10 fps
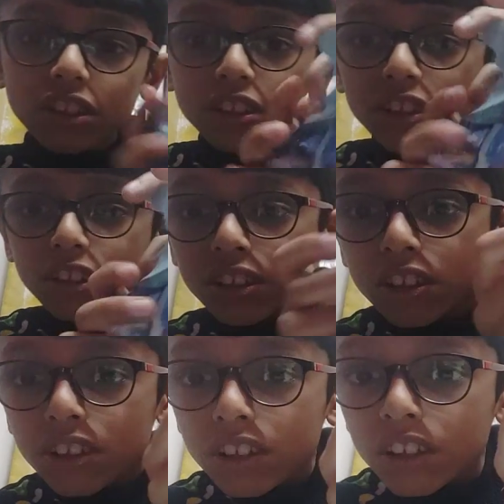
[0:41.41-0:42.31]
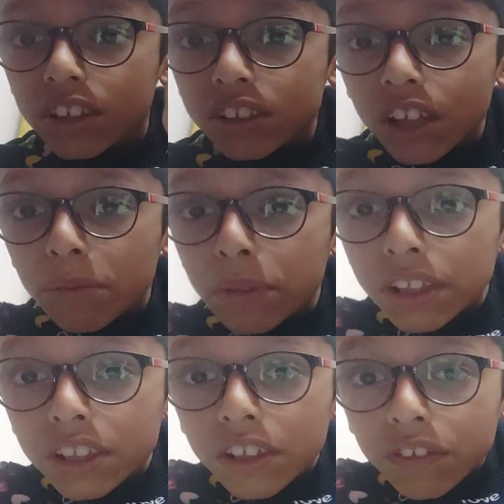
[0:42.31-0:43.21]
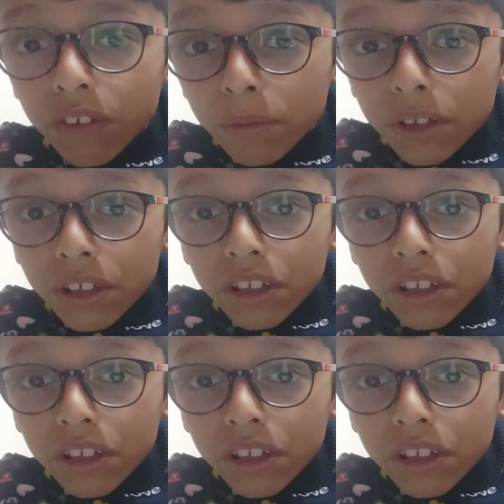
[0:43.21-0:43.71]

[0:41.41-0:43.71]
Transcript: See. It's kind of being cheered from here.